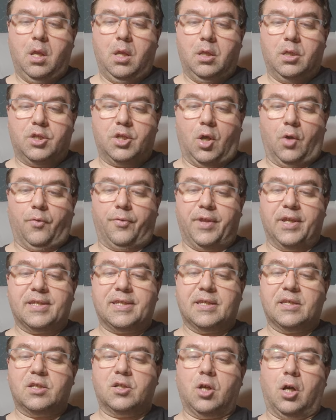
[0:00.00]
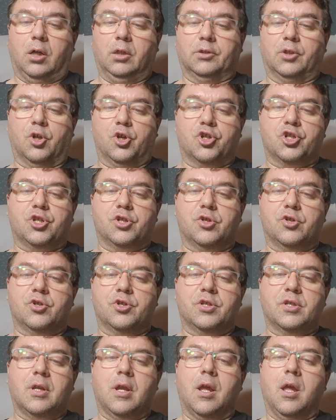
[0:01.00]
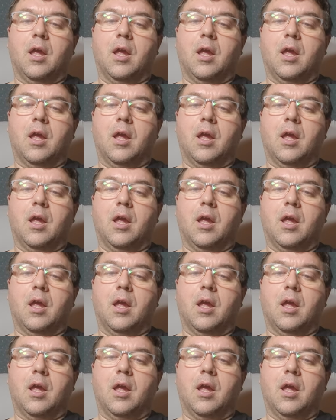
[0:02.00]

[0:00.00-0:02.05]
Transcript: So this is called Herrschners